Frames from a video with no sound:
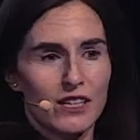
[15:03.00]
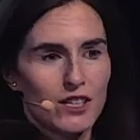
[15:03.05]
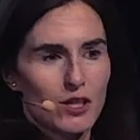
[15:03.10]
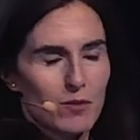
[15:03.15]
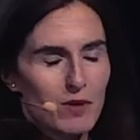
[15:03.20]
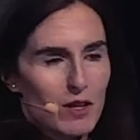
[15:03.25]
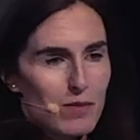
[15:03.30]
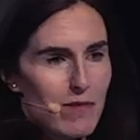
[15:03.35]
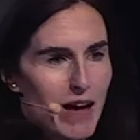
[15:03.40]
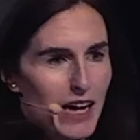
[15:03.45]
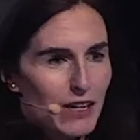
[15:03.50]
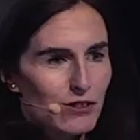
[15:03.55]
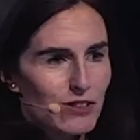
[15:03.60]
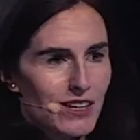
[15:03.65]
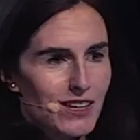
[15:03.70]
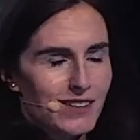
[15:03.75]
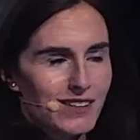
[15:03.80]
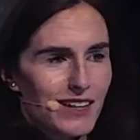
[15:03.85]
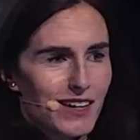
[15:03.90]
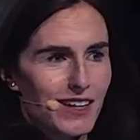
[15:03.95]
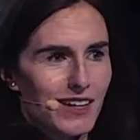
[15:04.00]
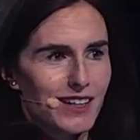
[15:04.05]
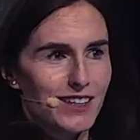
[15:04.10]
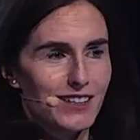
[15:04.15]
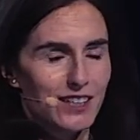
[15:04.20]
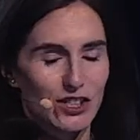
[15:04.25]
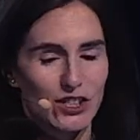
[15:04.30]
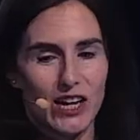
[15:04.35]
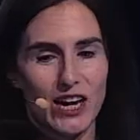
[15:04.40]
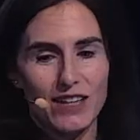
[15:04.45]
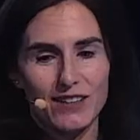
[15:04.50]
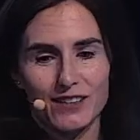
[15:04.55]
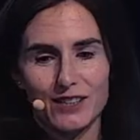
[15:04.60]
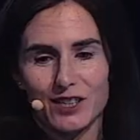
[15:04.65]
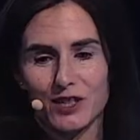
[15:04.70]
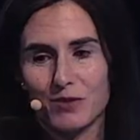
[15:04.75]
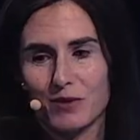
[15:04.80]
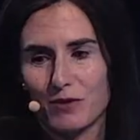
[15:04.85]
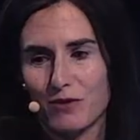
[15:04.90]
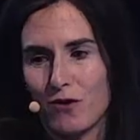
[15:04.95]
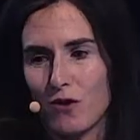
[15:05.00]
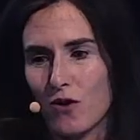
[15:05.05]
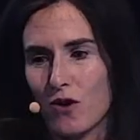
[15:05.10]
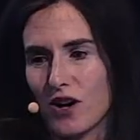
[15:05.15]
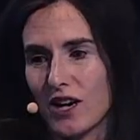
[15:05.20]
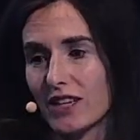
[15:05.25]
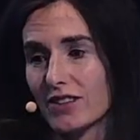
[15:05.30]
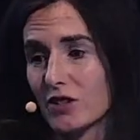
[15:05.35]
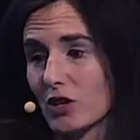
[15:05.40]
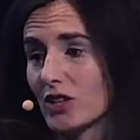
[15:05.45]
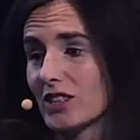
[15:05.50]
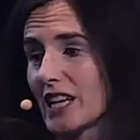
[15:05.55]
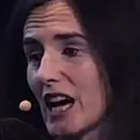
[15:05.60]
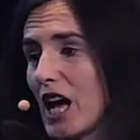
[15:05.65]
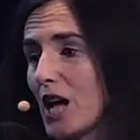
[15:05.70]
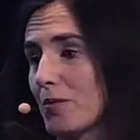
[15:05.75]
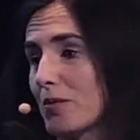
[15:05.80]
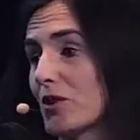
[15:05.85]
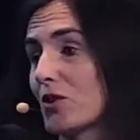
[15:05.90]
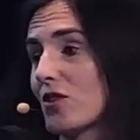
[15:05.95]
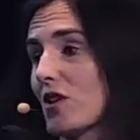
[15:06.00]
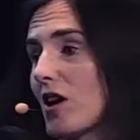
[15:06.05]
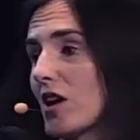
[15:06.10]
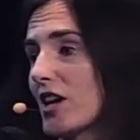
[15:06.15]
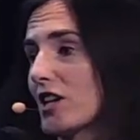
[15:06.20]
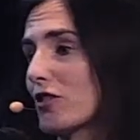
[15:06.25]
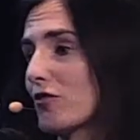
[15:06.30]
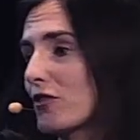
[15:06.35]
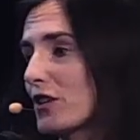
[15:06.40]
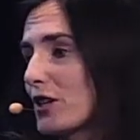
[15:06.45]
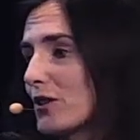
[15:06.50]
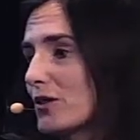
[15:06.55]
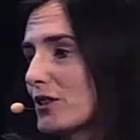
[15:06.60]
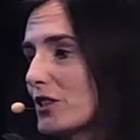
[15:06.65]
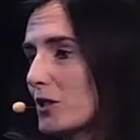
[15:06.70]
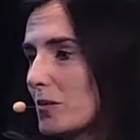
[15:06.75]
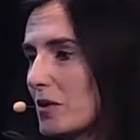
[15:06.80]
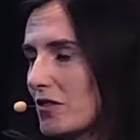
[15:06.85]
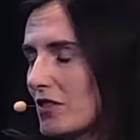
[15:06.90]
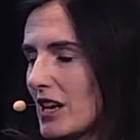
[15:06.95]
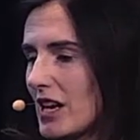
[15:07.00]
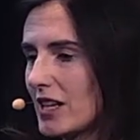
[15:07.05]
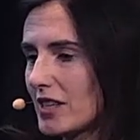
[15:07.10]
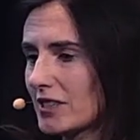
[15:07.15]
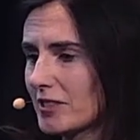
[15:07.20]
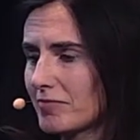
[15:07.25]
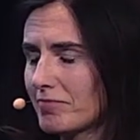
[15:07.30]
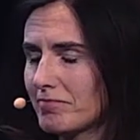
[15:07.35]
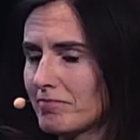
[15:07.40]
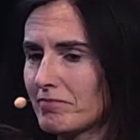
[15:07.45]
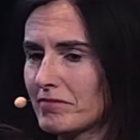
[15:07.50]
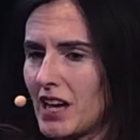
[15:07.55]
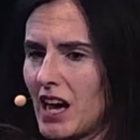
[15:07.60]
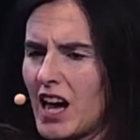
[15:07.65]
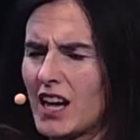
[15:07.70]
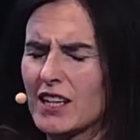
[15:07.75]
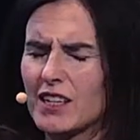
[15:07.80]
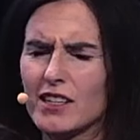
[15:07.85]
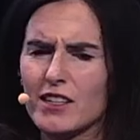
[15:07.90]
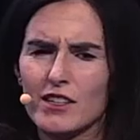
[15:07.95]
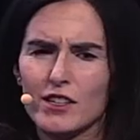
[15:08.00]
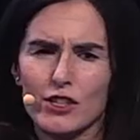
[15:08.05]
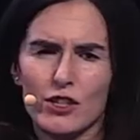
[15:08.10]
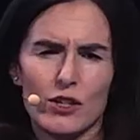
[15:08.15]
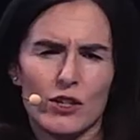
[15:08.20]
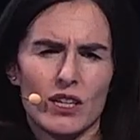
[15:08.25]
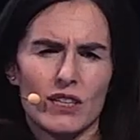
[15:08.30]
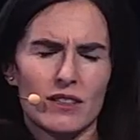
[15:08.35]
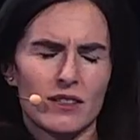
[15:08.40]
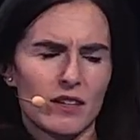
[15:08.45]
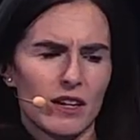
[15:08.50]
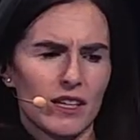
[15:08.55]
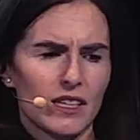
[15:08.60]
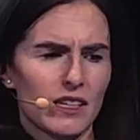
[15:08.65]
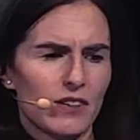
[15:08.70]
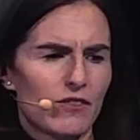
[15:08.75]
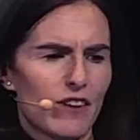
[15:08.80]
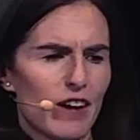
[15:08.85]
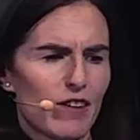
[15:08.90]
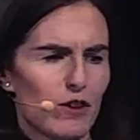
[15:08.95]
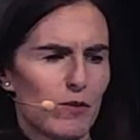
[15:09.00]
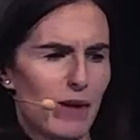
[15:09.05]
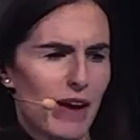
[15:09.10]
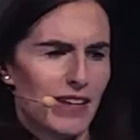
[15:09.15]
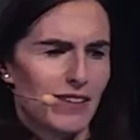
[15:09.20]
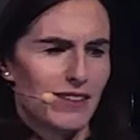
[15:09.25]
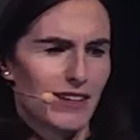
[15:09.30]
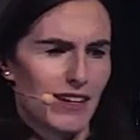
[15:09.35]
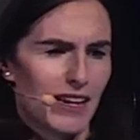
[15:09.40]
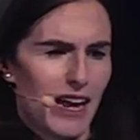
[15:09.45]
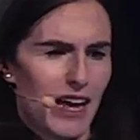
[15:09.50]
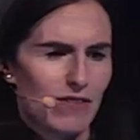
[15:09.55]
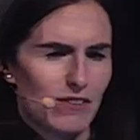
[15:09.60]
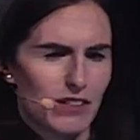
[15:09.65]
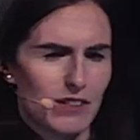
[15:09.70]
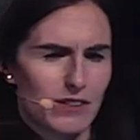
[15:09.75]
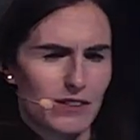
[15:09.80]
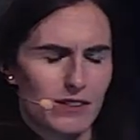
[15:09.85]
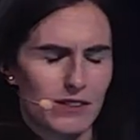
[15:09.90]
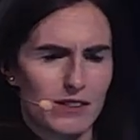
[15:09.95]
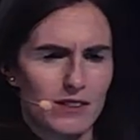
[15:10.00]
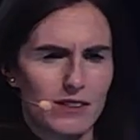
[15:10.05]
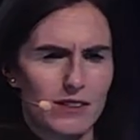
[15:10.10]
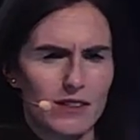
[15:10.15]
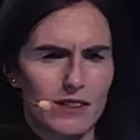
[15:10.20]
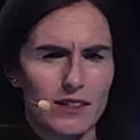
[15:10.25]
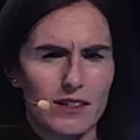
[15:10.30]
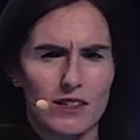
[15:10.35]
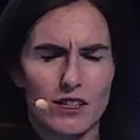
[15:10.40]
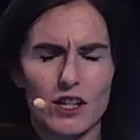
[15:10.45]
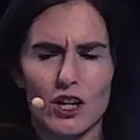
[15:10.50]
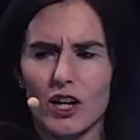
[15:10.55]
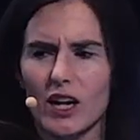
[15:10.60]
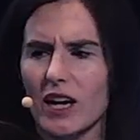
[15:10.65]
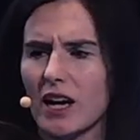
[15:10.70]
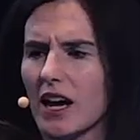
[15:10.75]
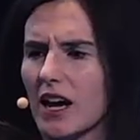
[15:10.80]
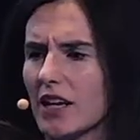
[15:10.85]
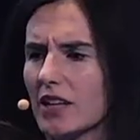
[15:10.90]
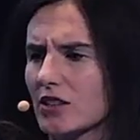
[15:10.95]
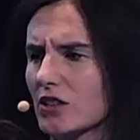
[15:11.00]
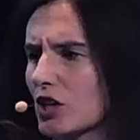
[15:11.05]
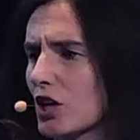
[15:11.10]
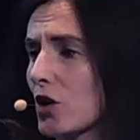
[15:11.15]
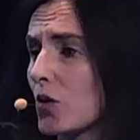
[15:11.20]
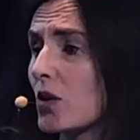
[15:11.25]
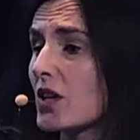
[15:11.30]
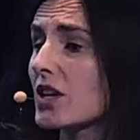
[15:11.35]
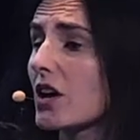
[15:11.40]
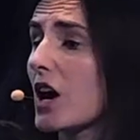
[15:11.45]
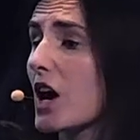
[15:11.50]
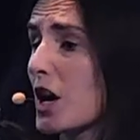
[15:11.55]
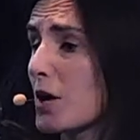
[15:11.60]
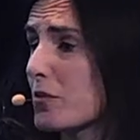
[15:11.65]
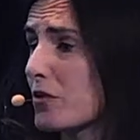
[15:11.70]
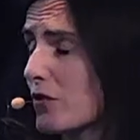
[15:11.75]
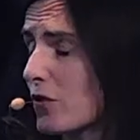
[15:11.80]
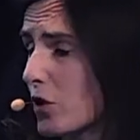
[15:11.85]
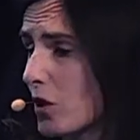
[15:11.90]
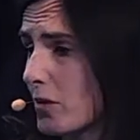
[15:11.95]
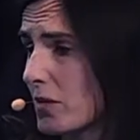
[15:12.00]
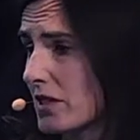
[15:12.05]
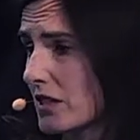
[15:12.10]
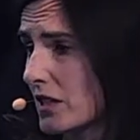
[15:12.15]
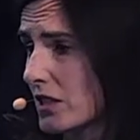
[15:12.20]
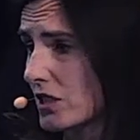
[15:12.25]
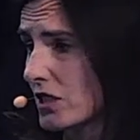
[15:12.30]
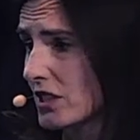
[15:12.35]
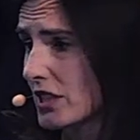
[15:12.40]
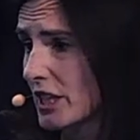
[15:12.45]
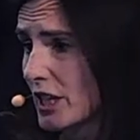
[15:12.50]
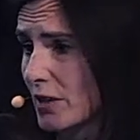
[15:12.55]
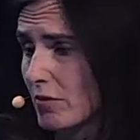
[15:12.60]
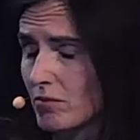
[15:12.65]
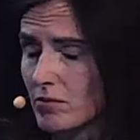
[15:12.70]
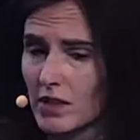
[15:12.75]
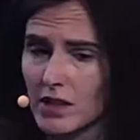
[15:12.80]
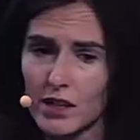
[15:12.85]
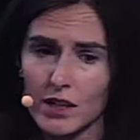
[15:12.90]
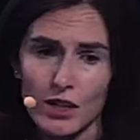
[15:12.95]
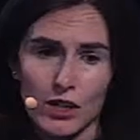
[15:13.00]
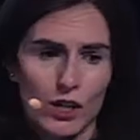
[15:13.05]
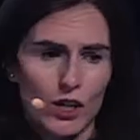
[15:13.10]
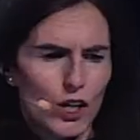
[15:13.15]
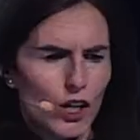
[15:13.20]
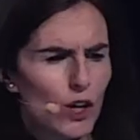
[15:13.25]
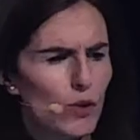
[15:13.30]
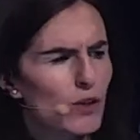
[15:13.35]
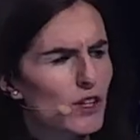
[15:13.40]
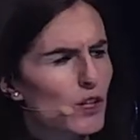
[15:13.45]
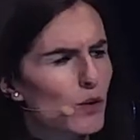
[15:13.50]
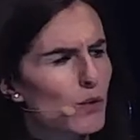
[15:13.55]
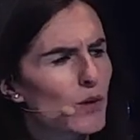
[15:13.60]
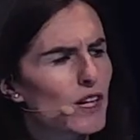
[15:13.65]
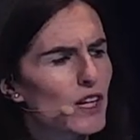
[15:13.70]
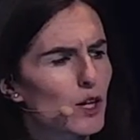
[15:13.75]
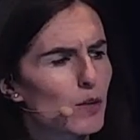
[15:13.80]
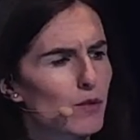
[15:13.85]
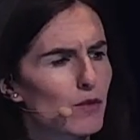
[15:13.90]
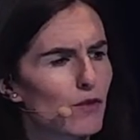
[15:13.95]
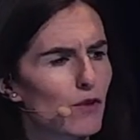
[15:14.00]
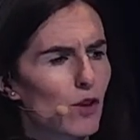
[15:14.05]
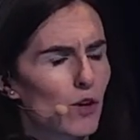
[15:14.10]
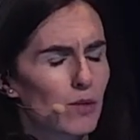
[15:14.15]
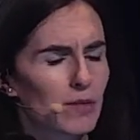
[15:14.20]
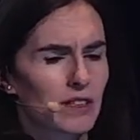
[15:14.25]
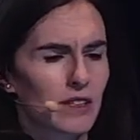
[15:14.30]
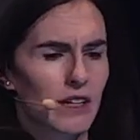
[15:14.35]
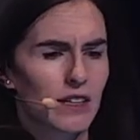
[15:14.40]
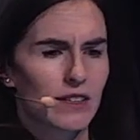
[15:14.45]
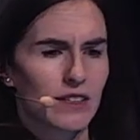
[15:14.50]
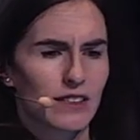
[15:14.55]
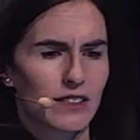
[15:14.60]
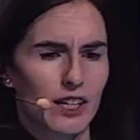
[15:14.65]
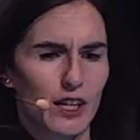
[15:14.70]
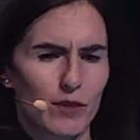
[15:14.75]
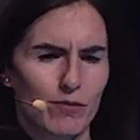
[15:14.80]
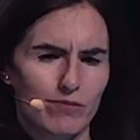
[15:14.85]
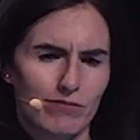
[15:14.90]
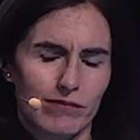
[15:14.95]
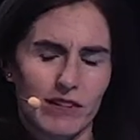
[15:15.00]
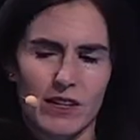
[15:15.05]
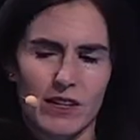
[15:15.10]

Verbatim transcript: some of the metrics that I suggested before is going to help you guide through some of that. And you can start at very basic levels, looking at who are your high performers on your team, who are the weaker performers on the team.